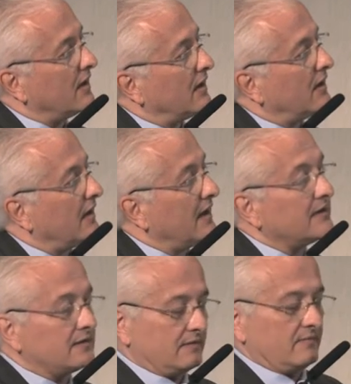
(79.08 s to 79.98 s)
uh,
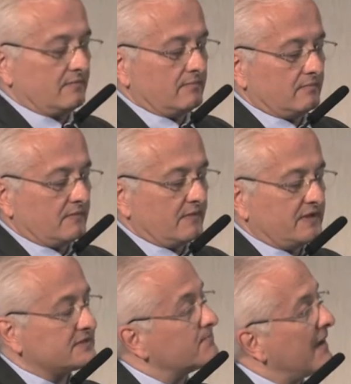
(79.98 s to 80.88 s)
and
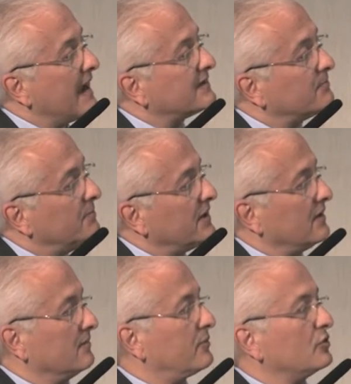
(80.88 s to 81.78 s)
this might be
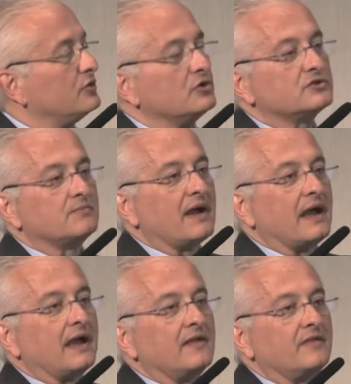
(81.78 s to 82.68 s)
produced
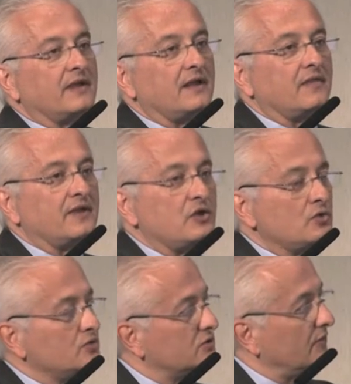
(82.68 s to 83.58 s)
by the, the
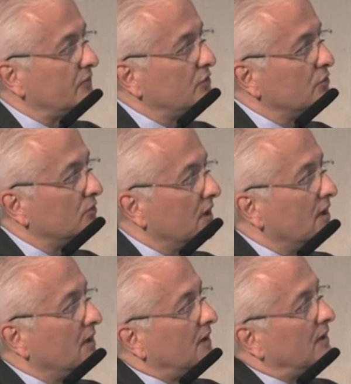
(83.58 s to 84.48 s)
use of new
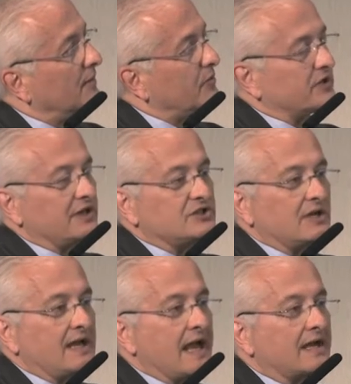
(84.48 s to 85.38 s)
uh,
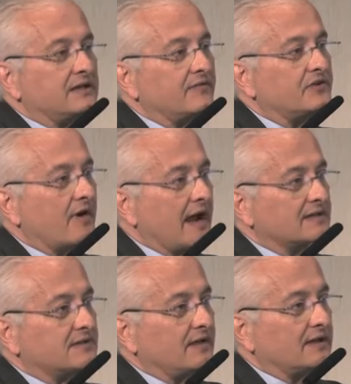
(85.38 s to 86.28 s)
potentially active
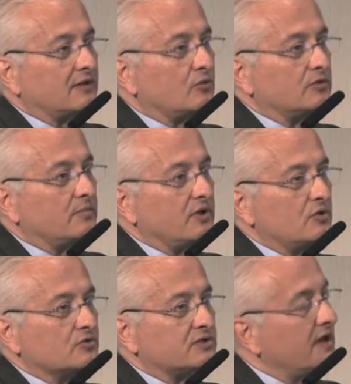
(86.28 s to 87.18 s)
drugs that could be
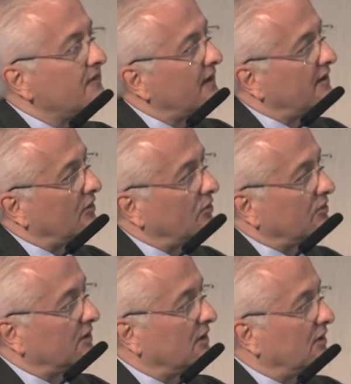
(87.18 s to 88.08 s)
used either
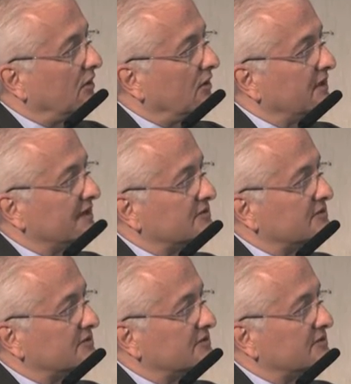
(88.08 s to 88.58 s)
alone or in